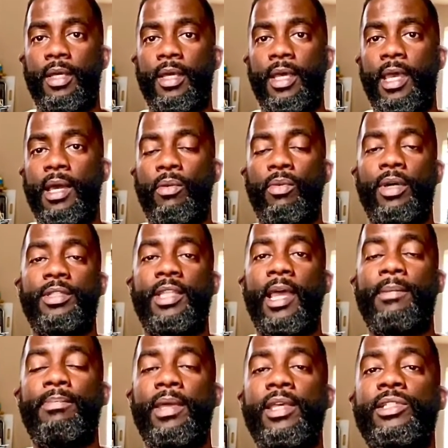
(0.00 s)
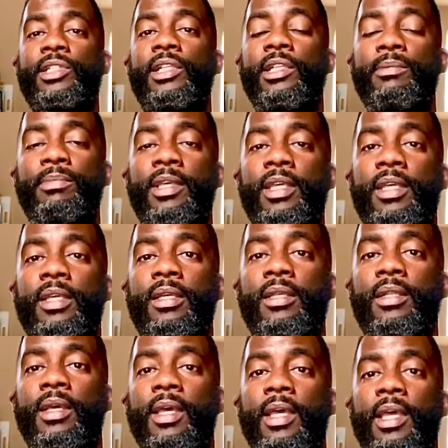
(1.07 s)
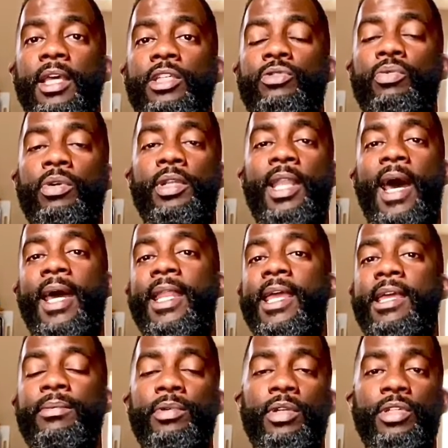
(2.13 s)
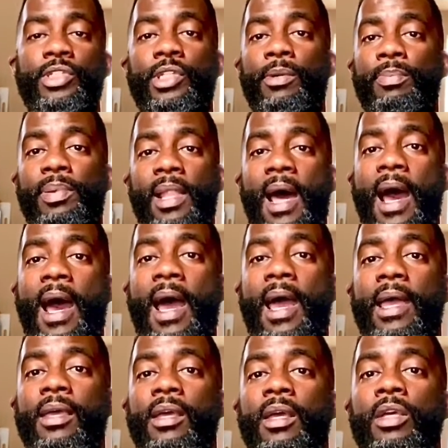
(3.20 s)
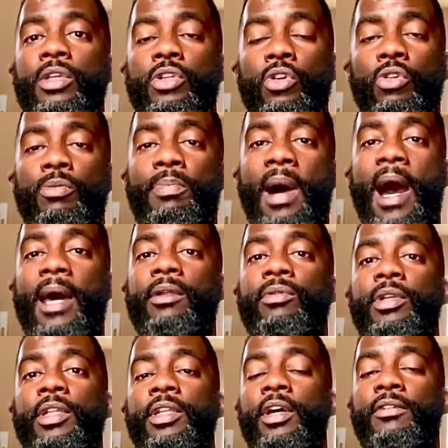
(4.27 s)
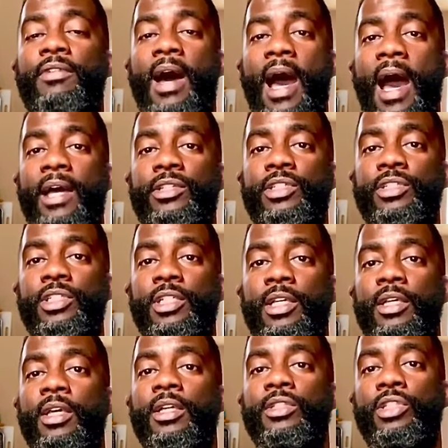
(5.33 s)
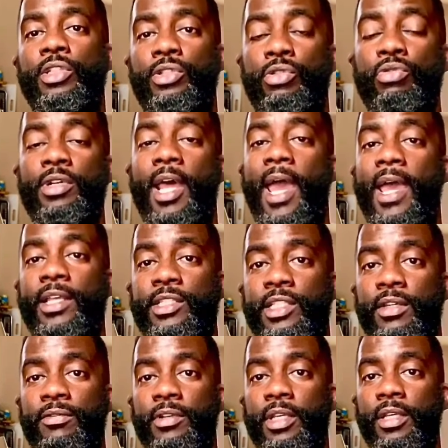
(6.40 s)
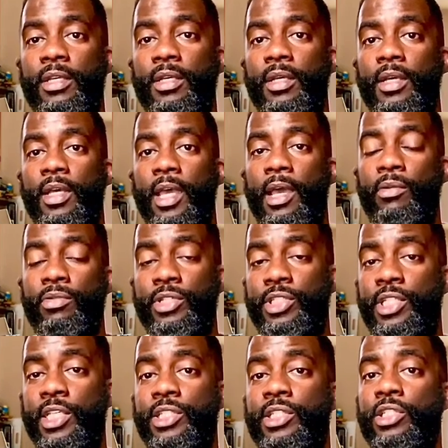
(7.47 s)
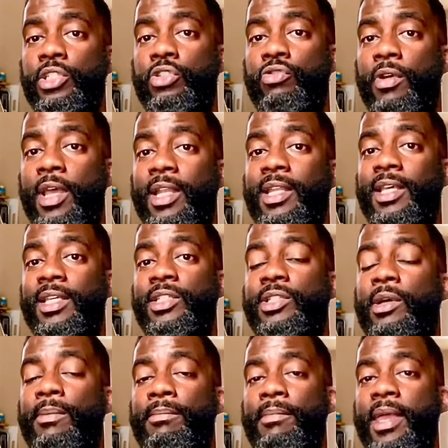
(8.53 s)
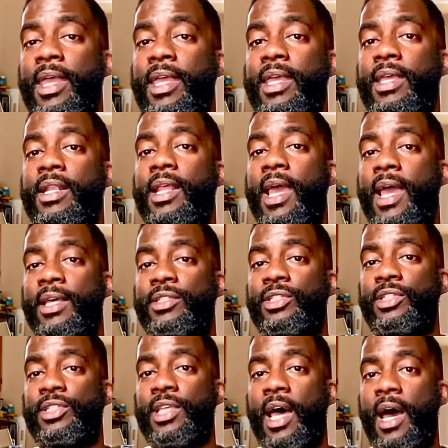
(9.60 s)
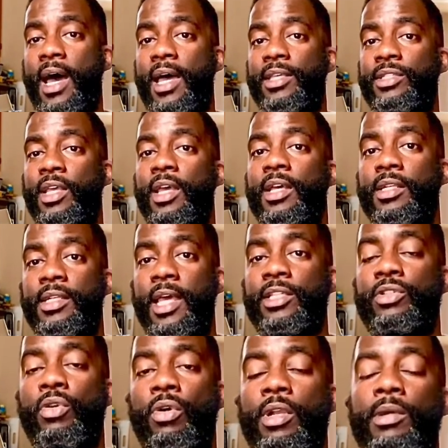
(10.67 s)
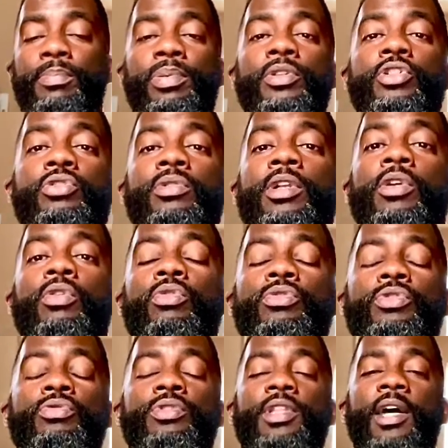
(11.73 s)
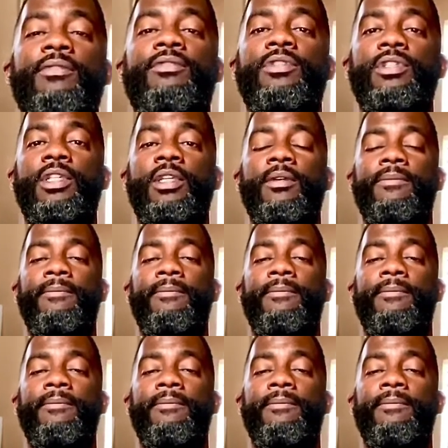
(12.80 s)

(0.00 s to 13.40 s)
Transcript: And what that basically means is we're not able to supply your body with enough oxygen to do the activity. And resistance training is the main exercise that's going to put you in an O2 deficit.